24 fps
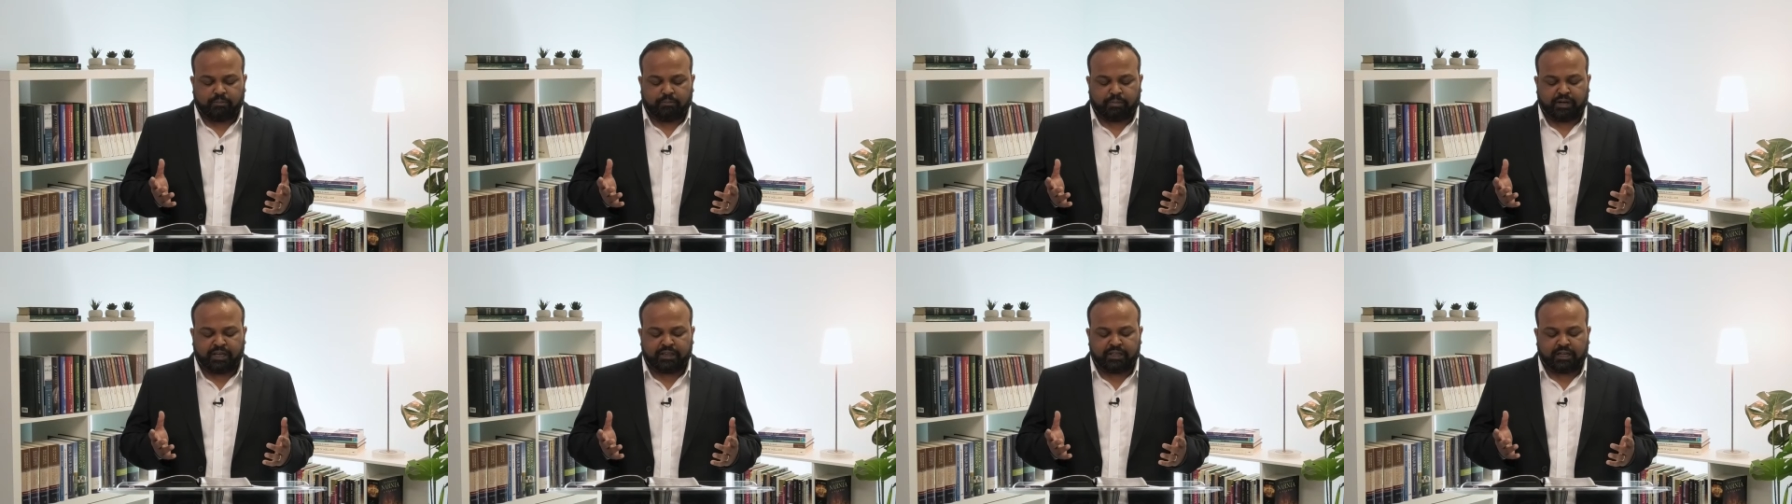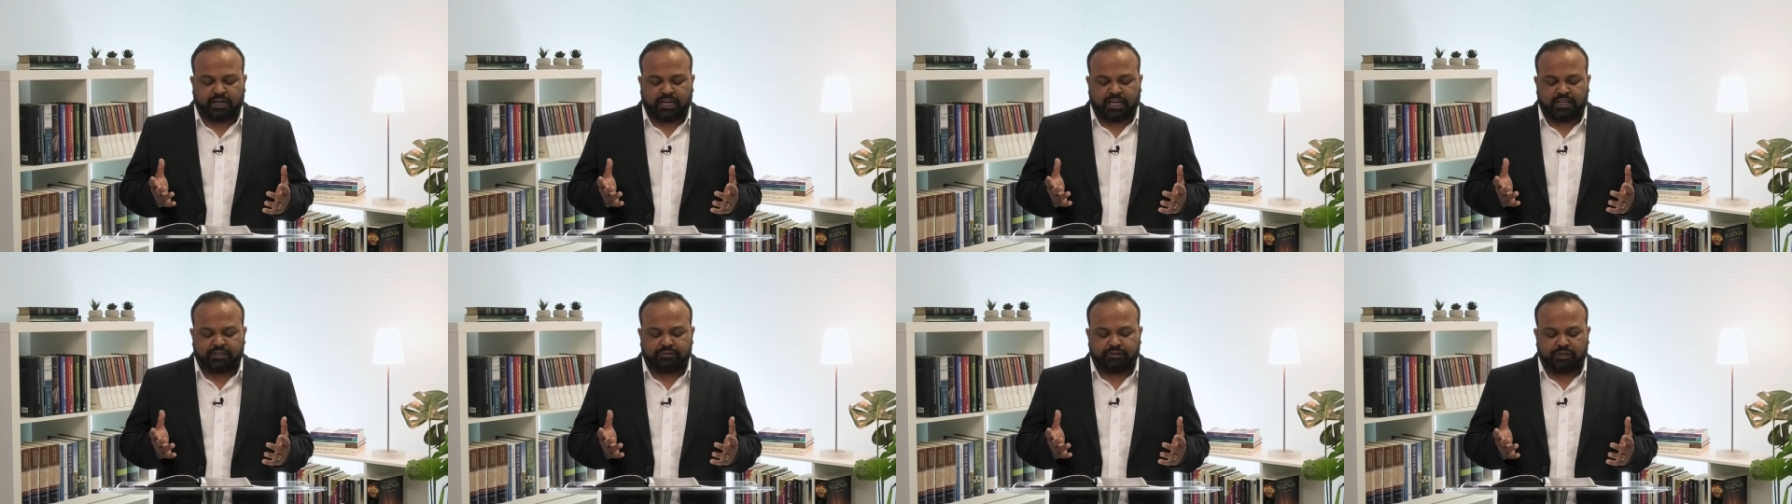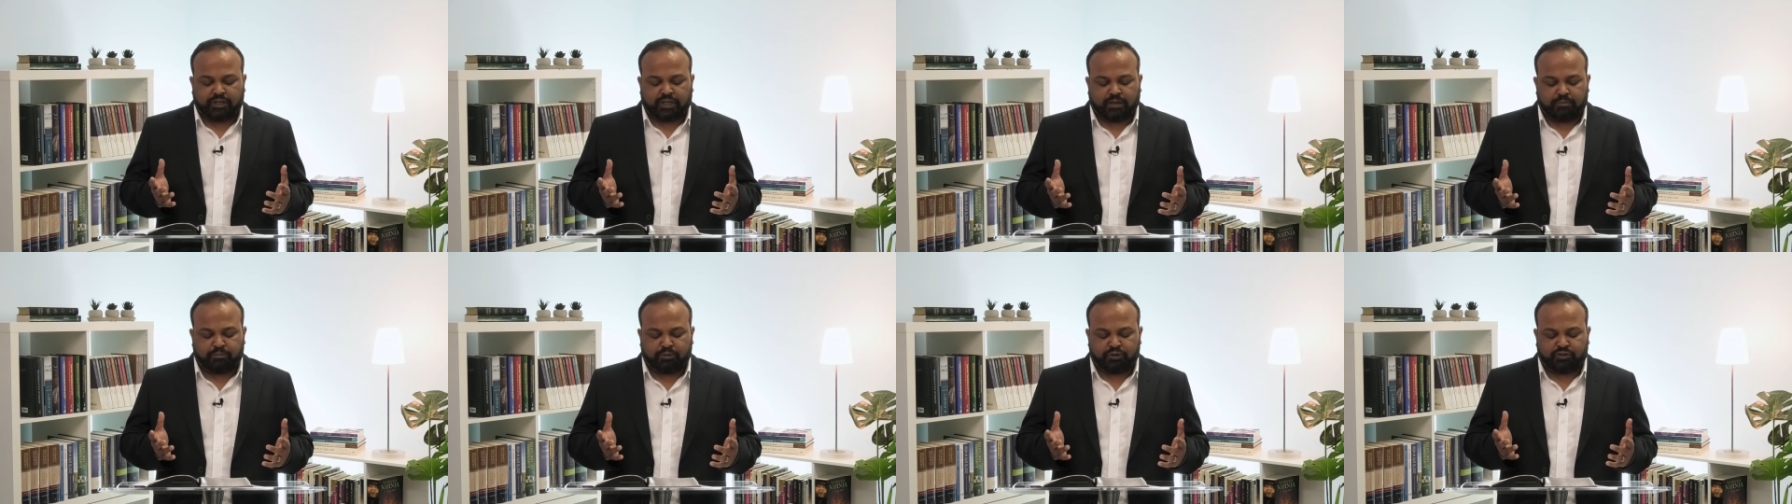Pray that as we
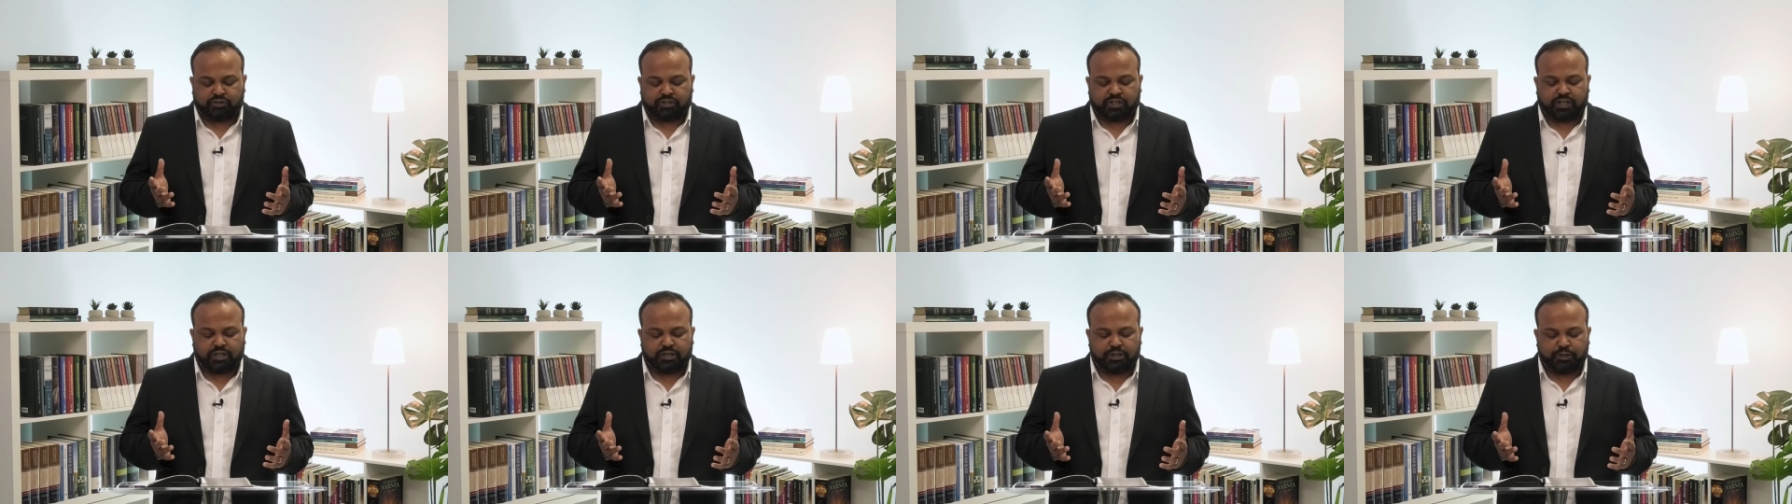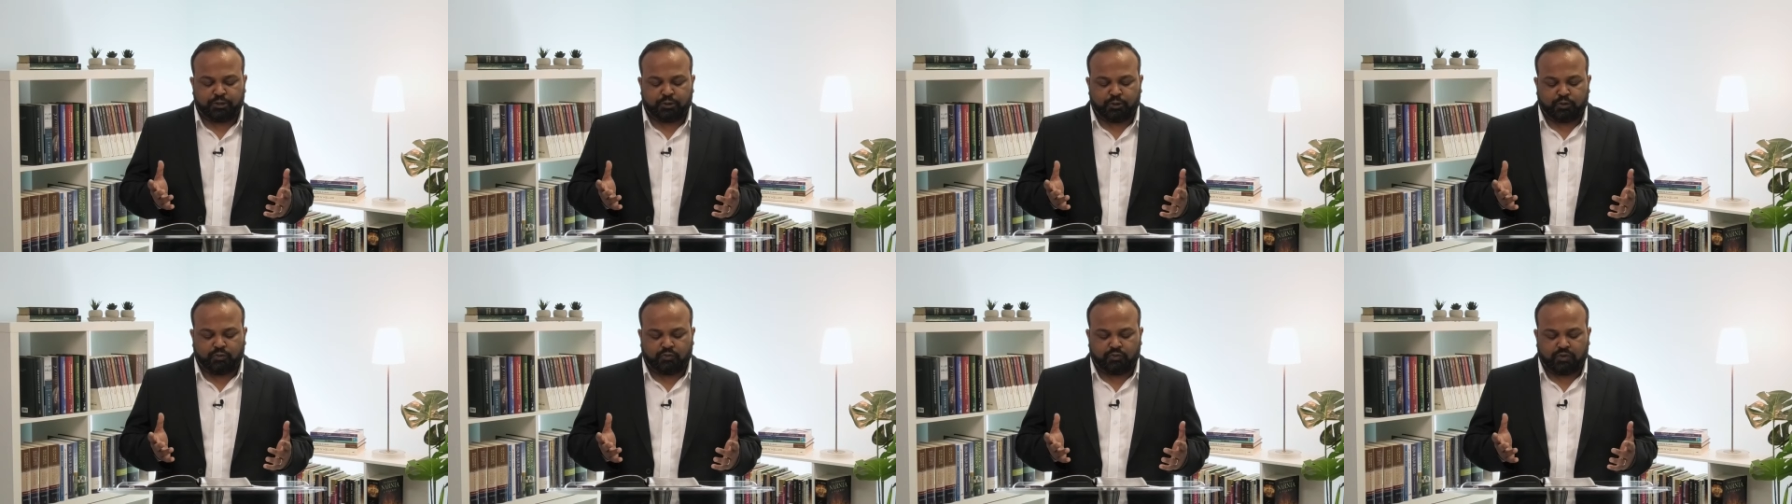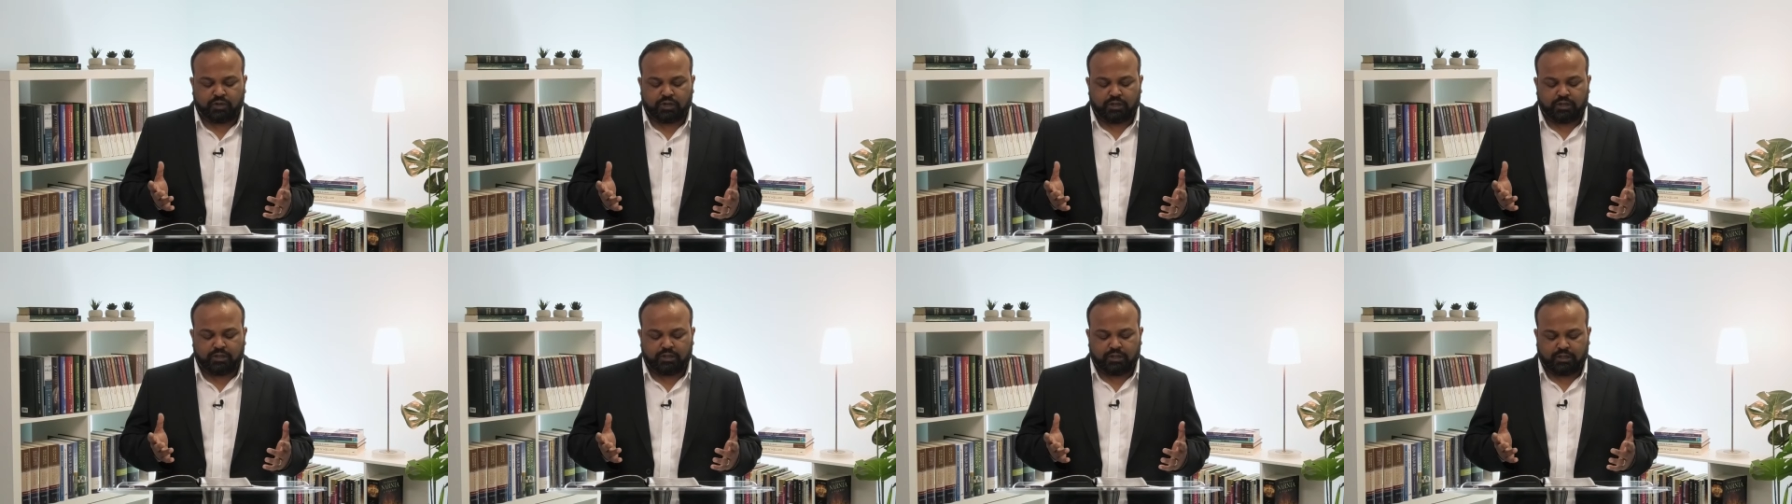come to study your
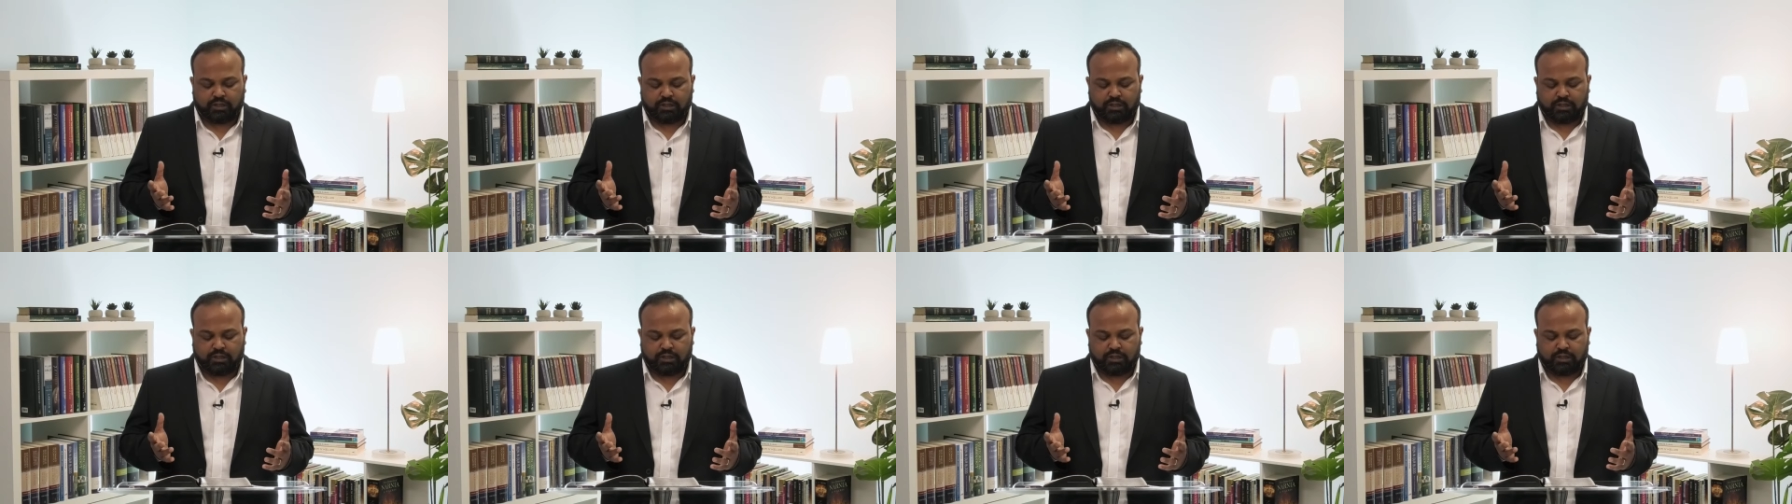word,